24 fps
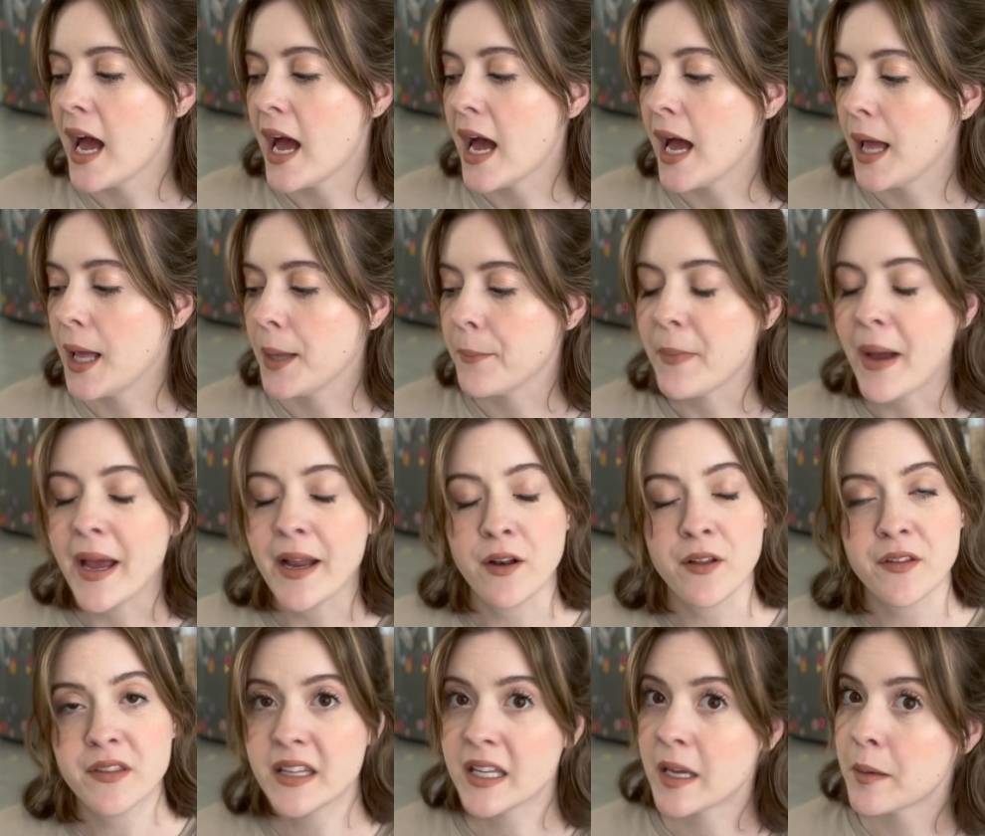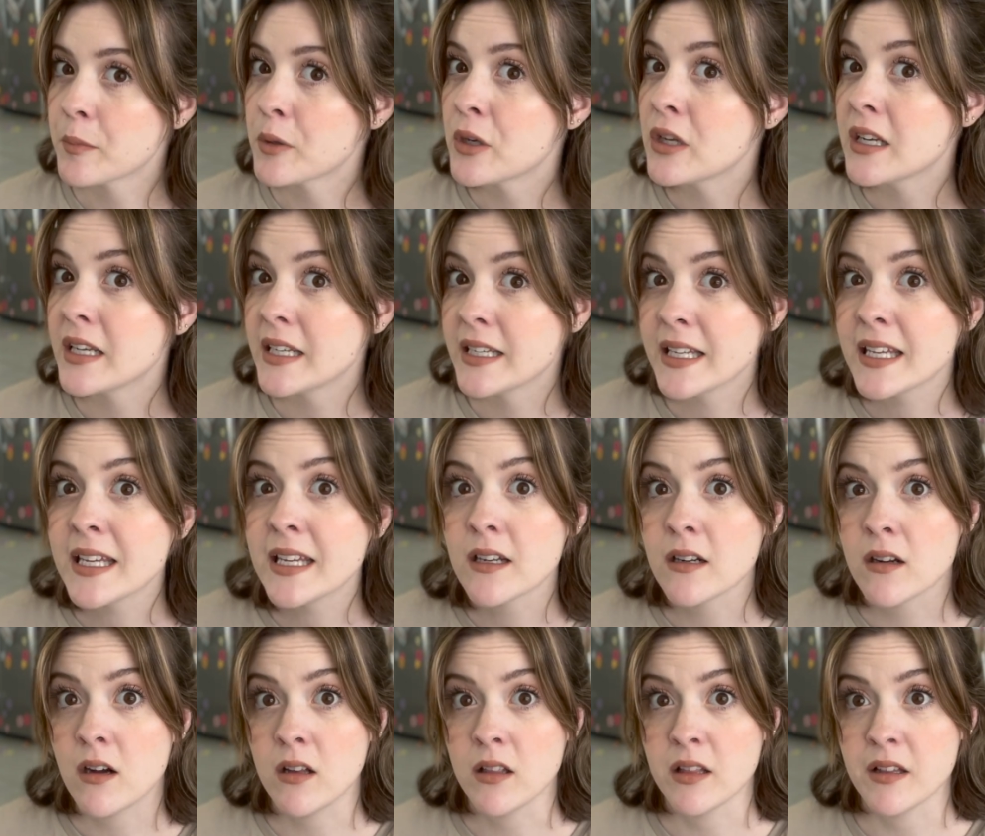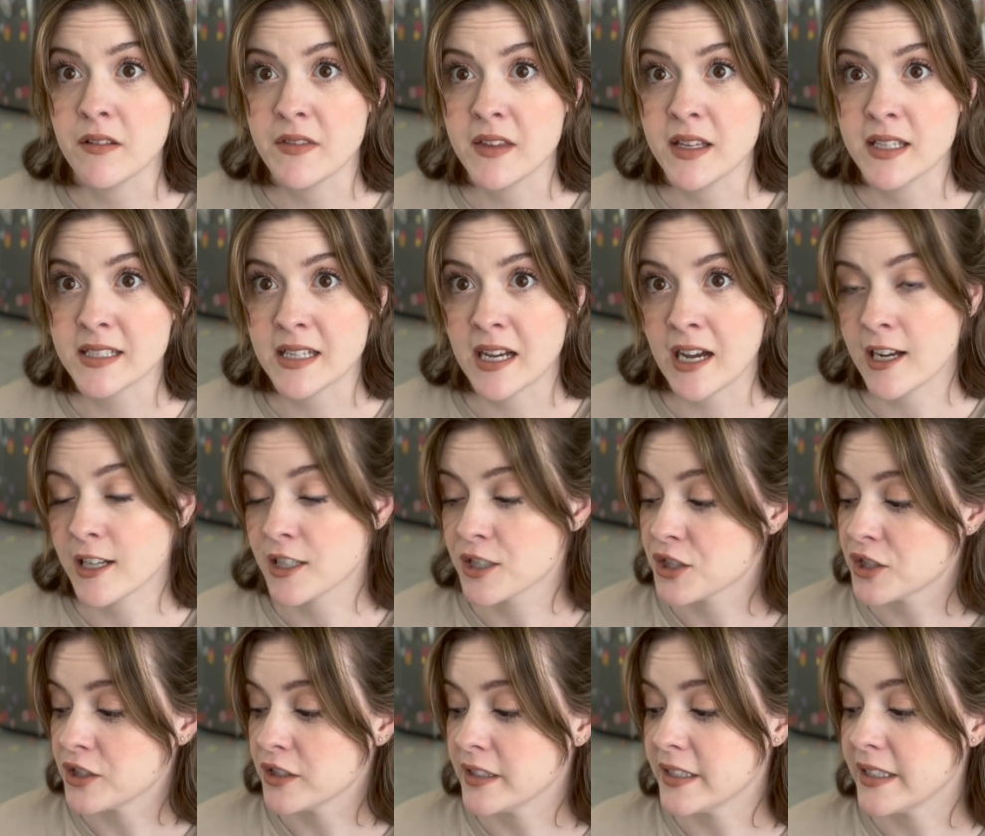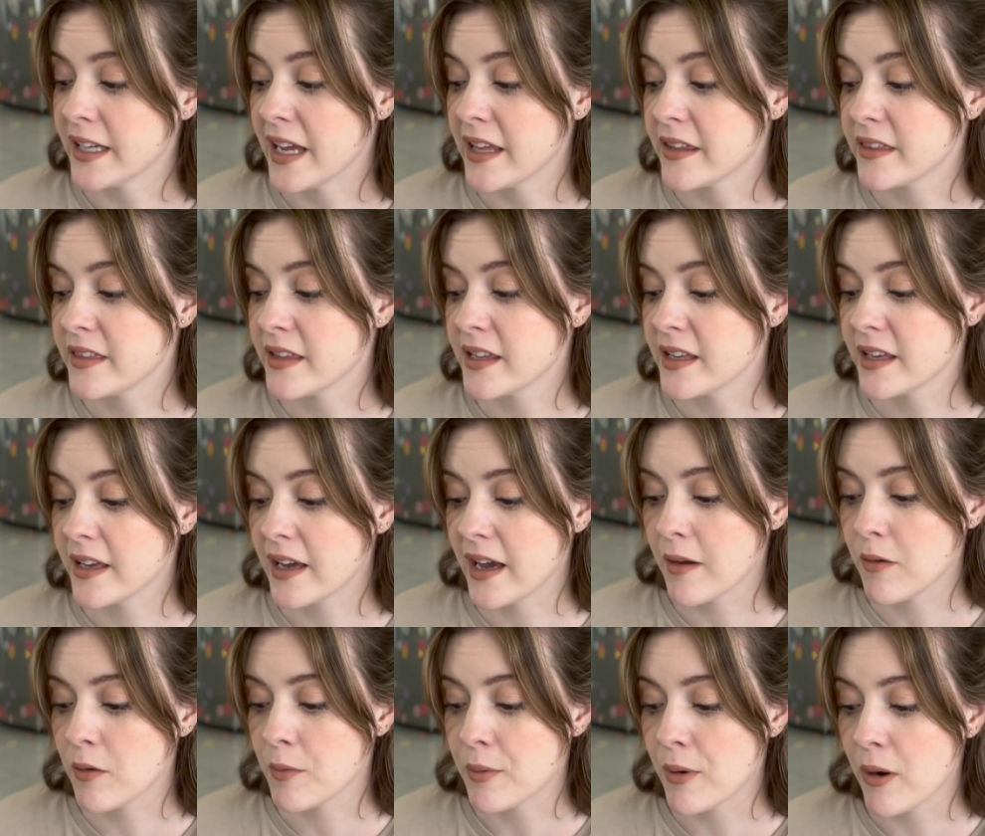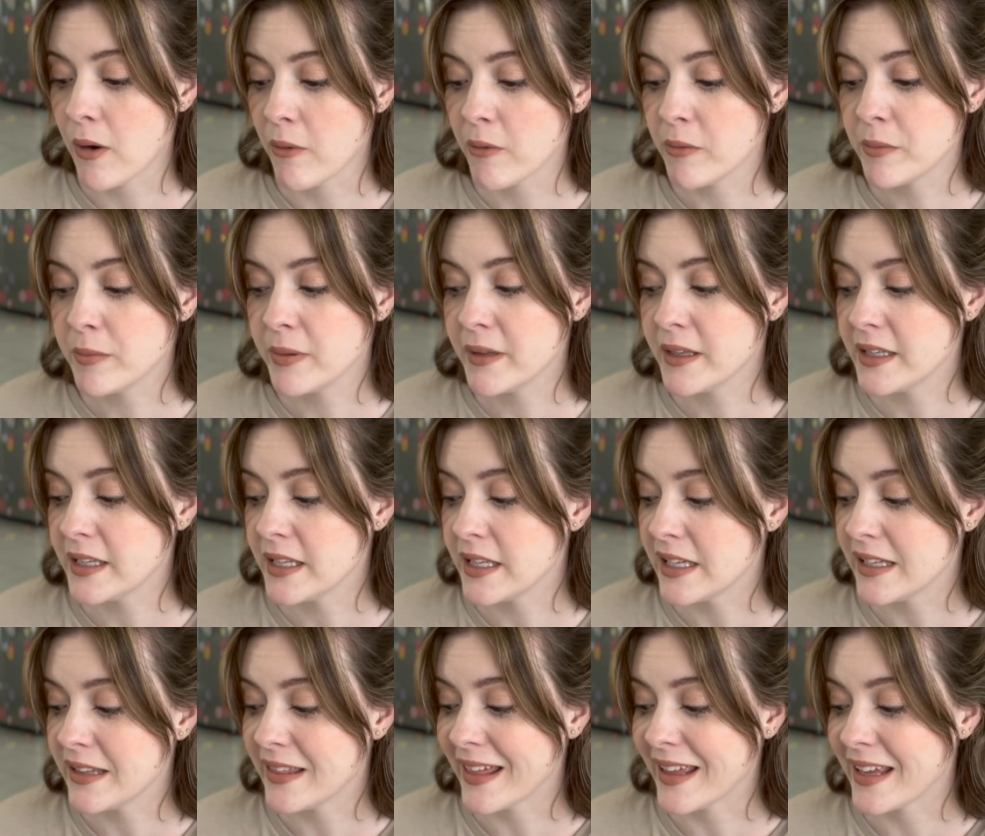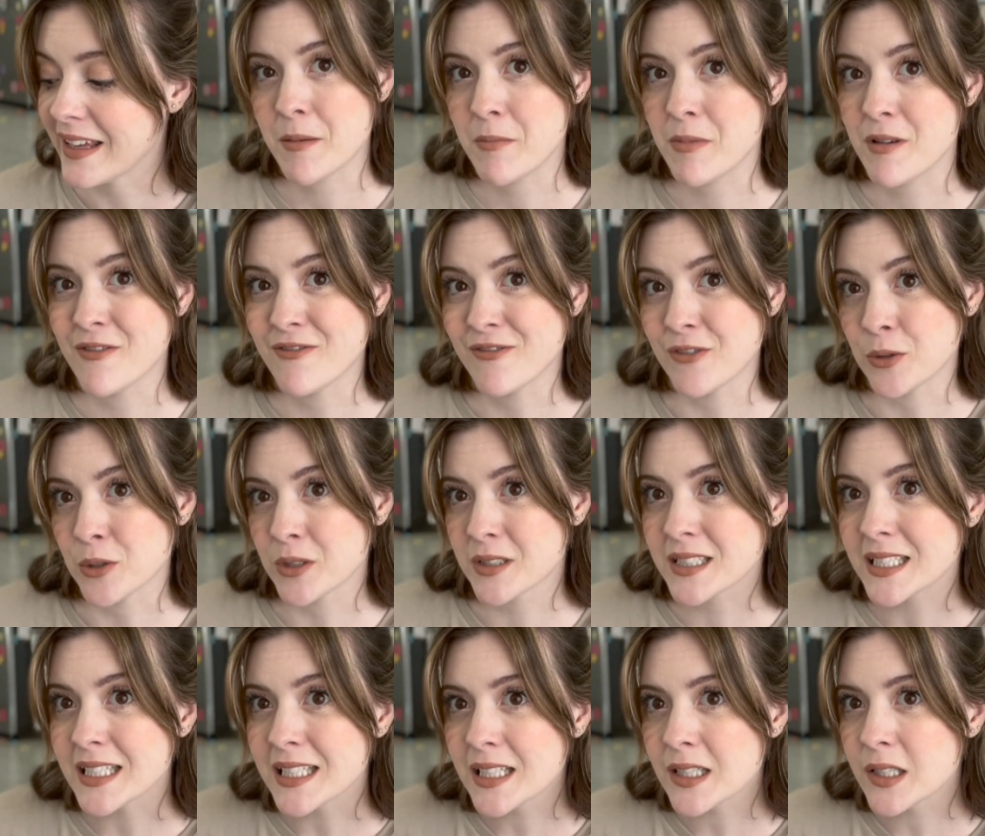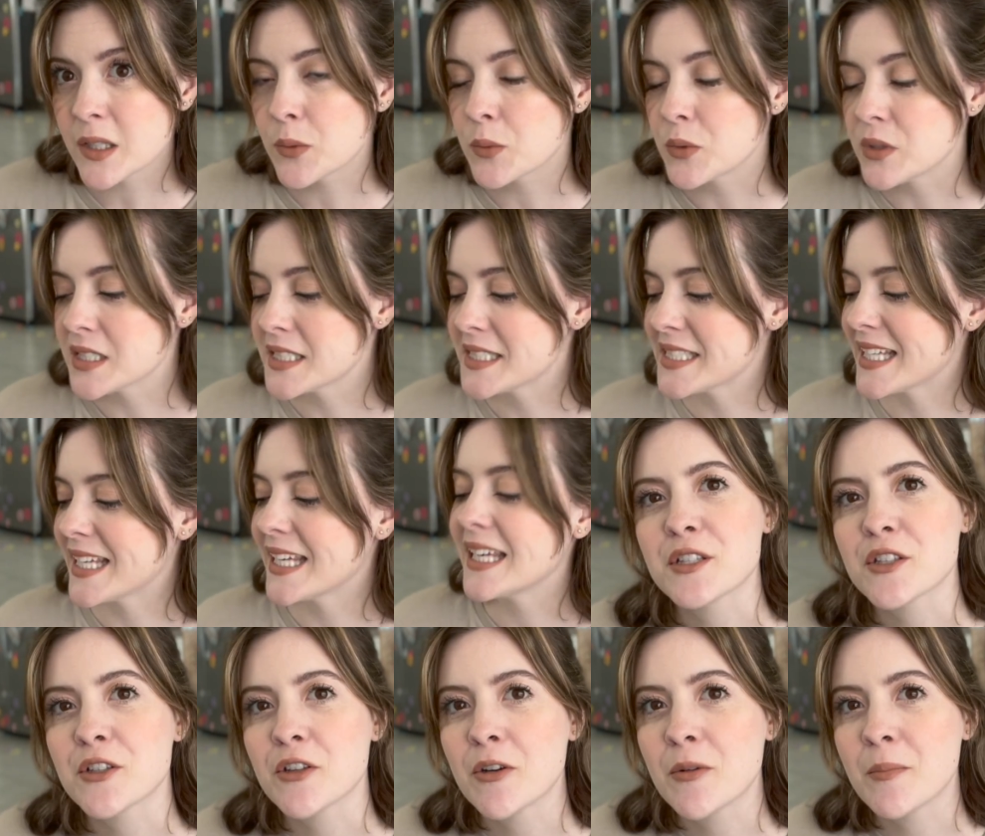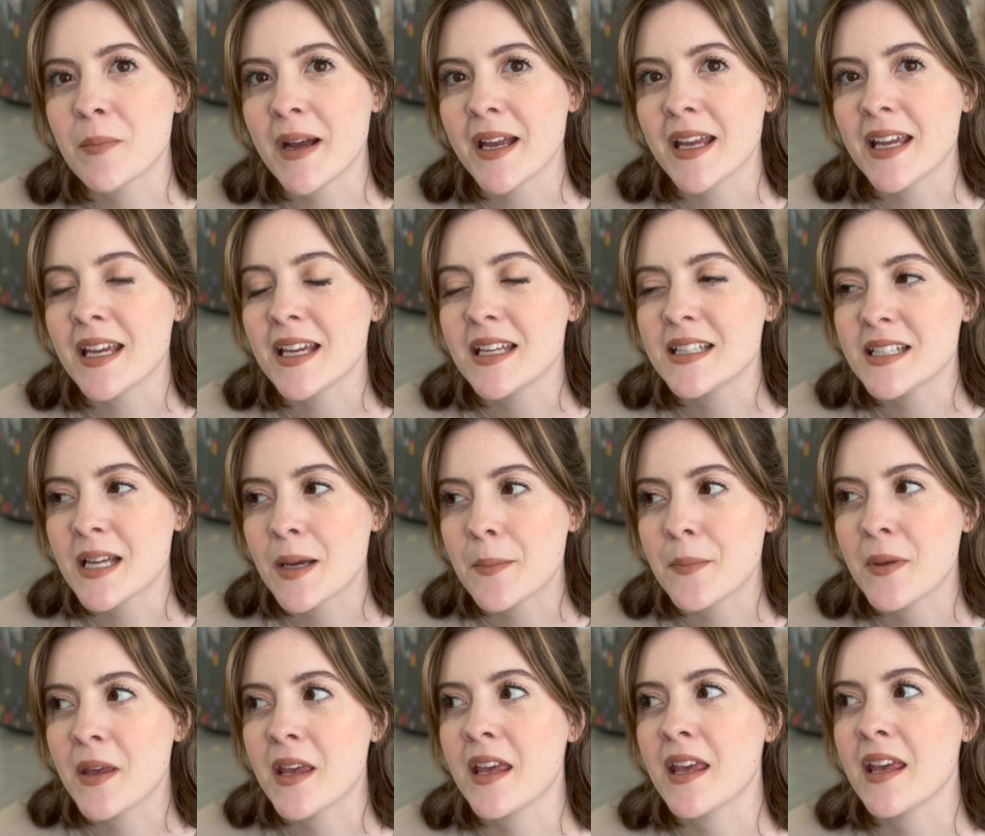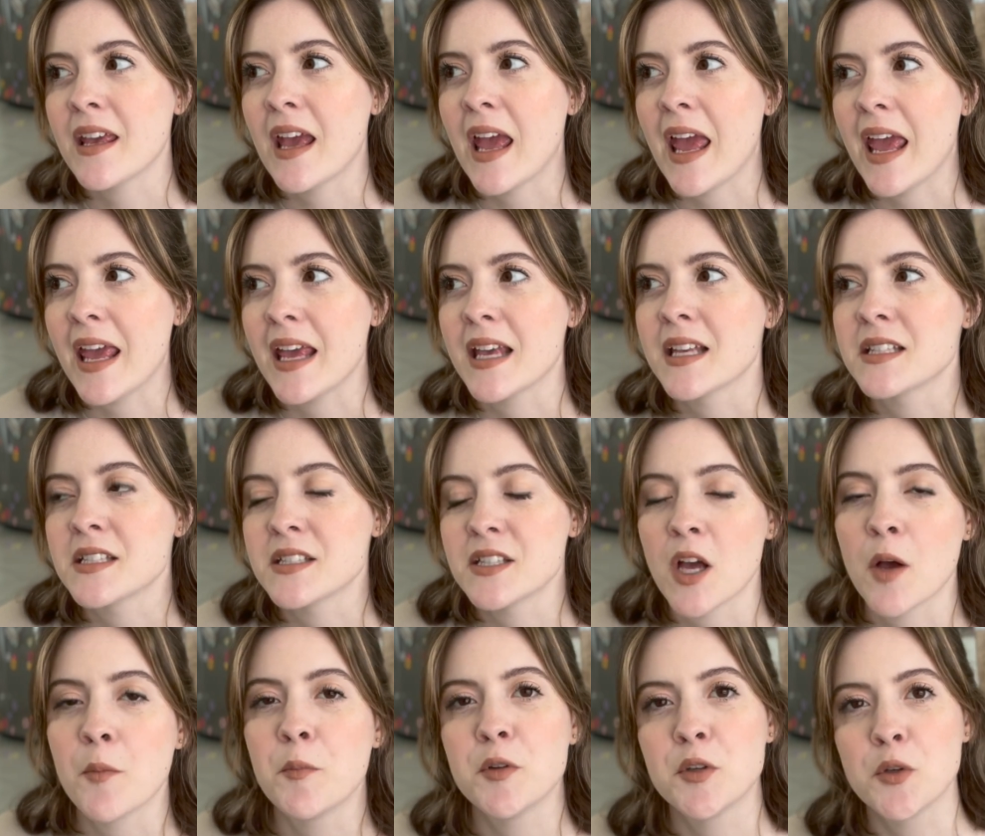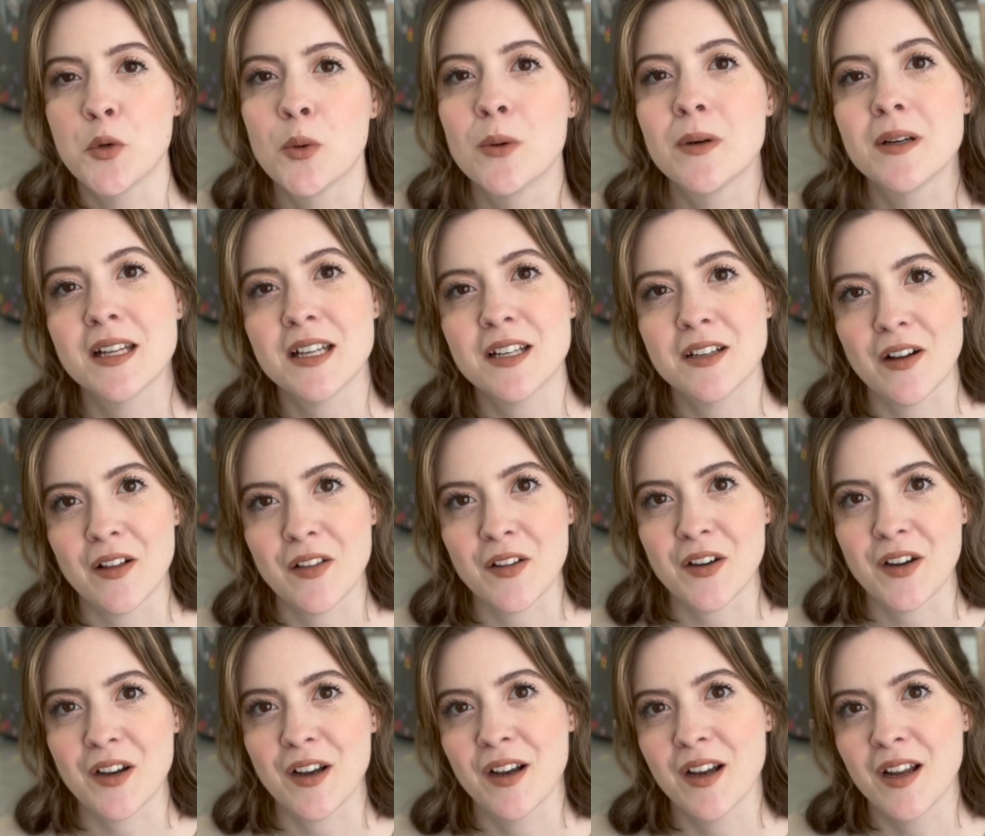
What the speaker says: I don't think I'm gonna need all of these actually. I think I would probably need like maybe 14, we'll see. So it might end up being a sub $20